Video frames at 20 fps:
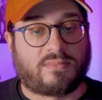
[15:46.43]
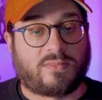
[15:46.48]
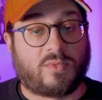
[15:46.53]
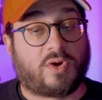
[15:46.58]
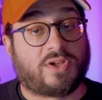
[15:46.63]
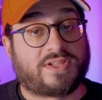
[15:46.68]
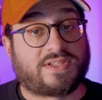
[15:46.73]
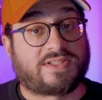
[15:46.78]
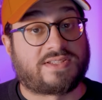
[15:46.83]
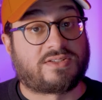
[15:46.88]

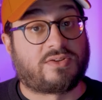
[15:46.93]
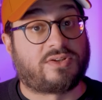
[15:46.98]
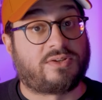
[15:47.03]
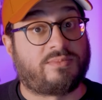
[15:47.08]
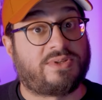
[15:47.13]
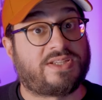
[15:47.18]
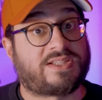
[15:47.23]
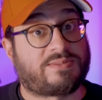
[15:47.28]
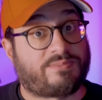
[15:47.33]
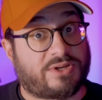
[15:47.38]
Well, this is going to
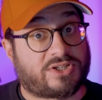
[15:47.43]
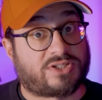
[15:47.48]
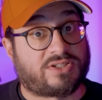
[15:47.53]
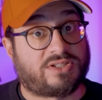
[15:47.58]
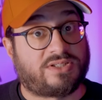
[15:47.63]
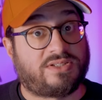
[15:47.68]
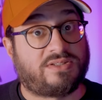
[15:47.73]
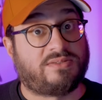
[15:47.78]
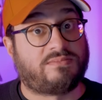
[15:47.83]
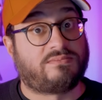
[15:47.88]
be
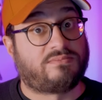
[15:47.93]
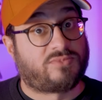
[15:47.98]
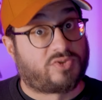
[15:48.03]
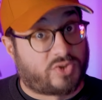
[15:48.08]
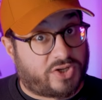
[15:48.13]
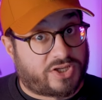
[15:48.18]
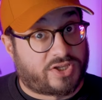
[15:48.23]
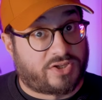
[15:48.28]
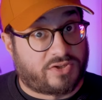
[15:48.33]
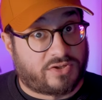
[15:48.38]
especially
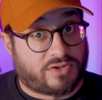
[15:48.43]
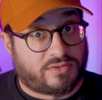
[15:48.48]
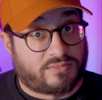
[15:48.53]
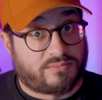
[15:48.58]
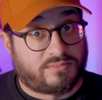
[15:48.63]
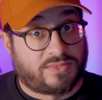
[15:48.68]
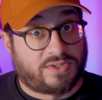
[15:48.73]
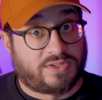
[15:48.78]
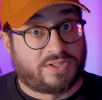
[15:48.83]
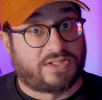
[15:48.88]

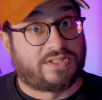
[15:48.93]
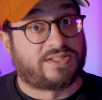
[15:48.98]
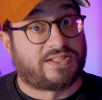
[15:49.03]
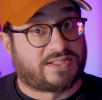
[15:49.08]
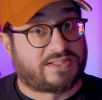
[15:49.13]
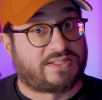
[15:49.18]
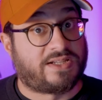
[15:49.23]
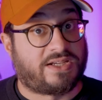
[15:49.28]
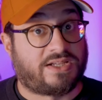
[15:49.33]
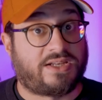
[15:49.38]
trickier in
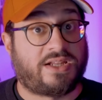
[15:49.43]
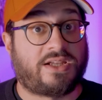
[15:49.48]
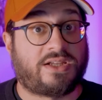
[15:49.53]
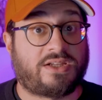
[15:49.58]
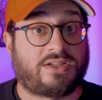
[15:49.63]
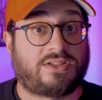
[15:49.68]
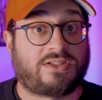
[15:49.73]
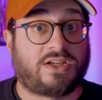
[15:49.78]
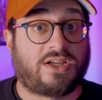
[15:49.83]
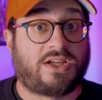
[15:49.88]
this day and
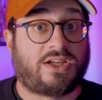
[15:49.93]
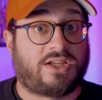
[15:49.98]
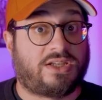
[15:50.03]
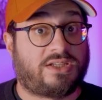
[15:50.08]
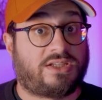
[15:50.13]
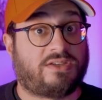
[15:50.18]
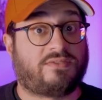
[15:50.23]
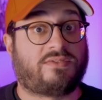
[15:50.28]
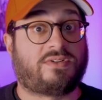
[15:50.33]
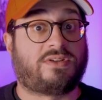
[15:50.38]
age,
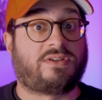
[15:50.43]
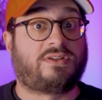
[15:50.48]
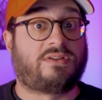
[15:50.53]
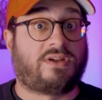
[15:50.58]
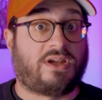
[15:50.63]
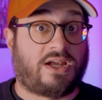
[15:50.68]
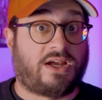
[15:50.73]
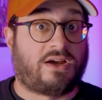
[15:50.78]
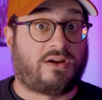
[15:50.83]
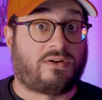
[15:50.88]
given
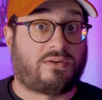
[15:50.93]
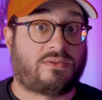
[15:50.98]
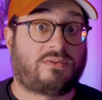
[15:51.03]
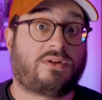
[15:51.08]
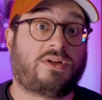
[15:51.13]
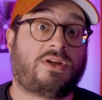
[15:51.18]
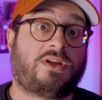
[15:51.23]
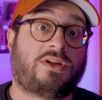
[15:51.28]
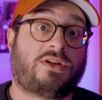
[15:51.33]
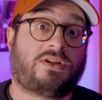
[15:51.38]
how
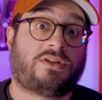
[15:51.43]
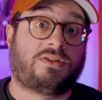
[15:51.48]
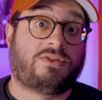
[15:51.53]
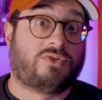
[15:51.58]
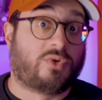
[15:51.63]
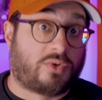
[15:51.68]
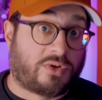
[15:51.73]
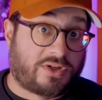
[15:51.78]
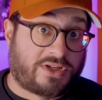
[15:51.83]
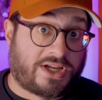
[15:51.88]

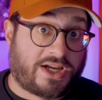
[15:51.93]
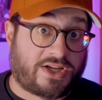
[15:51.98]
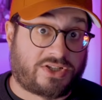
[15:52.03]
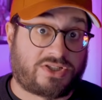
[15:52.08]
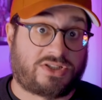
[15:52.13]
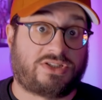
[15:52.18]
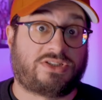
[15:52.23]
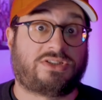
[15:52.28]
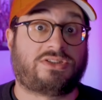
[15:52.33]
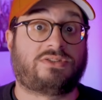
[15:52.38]
door
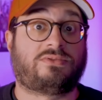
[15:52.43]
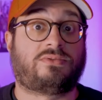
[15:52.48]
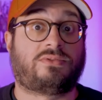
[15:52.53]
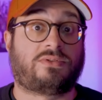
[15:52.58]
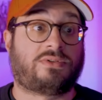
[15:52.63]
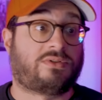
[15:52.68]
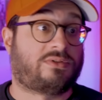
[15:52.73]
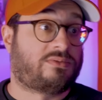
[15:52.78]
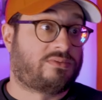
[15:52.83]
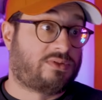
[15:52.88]
dashing
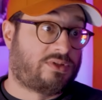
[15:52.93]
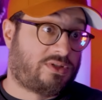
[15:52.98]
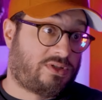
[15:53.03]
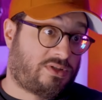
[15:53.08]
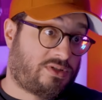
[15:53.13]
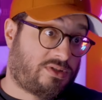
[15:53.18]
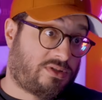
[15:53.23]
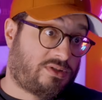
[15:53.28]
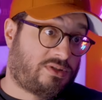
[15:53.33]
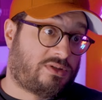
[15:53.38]
or
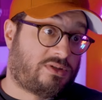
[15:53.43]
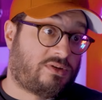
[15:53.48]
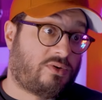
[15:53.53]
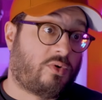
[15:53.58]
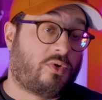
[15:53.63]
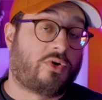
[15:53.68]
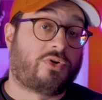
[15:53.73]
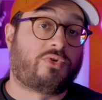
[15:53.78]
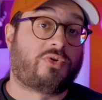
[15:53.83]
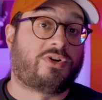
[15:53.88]

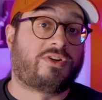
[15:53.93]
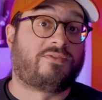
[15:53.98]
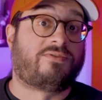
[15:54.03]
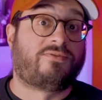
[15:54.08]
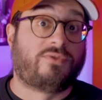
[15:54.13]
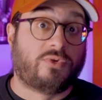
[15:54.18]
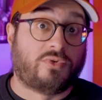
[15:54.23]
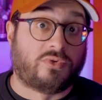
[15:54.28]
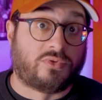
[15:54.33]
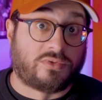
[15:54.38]
ordering
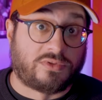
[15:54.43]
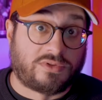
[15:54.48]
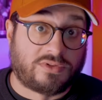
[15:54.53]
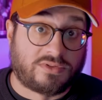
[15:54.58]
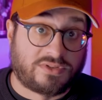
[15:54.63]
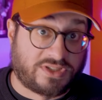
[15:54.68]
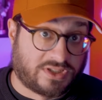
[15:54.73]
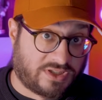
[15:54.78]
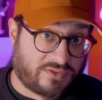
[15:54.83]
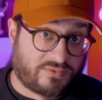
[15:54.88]

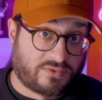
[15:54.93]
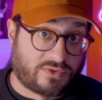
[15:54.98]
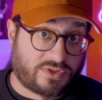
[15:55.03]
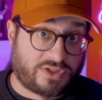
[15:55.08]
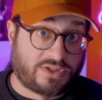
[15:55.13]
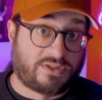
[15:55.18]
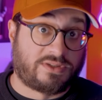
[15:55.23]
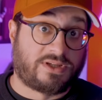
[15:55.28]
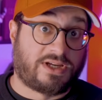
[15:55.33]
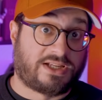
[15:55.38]
food
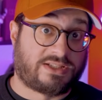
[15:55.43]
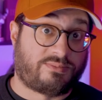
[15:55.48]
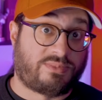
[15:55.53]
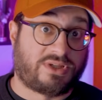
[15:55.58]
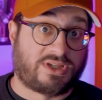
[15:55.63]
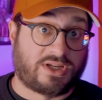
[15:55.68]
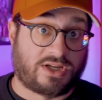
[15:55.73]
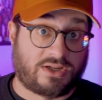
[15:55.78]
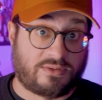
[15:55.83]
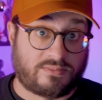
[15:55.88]
delivery has
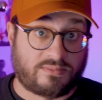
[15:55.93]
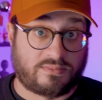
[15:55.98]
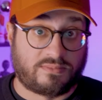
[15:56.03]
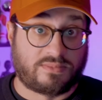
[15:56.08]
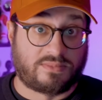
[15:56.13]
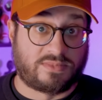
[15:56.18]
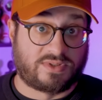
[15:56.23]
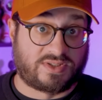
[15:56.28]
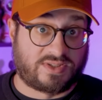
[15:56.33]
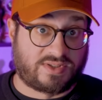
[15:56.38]

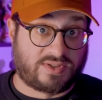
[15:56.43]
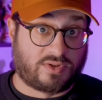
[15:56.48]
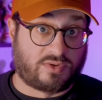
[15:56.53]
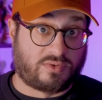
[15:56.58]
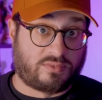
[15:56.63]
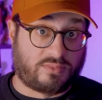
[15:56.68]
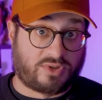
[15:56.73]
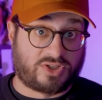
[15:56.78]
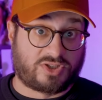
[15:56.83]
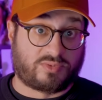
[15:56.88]
become
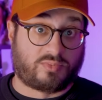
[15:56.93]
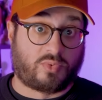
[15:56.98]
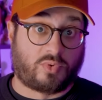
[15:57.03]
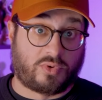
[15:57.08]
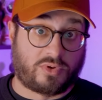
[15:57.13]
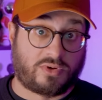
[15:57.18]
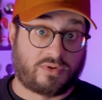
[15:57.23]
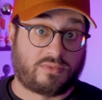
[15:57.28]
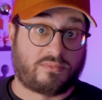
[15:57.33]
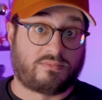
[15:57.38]
so much
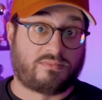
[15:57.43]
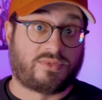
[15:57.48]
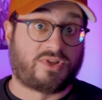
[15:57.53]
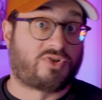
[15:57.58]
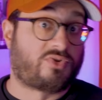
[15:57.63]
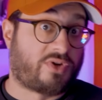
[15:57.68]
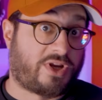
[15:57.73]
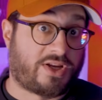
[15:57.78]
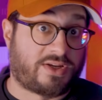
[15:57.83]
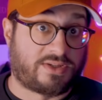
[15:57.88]
more the
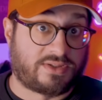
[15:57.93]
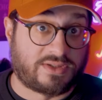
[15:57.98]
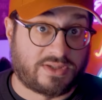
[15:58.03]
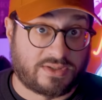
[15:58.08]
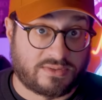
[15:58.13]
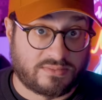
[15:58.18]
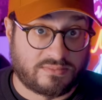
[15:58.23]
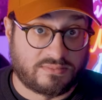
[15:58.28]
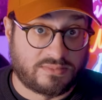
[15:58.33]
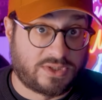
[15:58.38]
trend
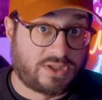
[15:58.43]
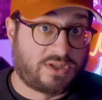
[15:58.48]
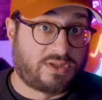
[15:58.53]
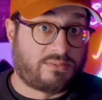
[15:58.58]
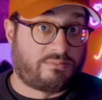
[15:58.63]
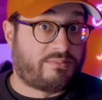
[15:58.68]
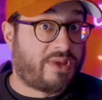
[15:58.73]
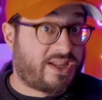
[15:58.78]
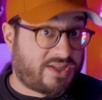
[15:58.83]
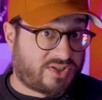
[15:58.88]
and
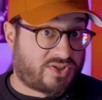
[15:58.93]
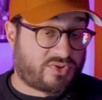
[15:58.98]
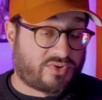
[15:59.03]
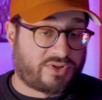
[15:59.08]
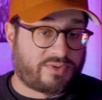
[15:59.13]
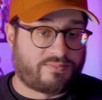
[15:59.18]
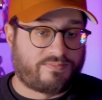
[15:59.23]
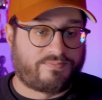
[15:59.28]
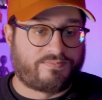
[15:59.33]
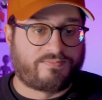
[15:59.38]

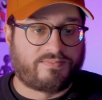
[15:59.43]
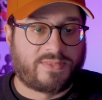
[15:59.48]
mainstream.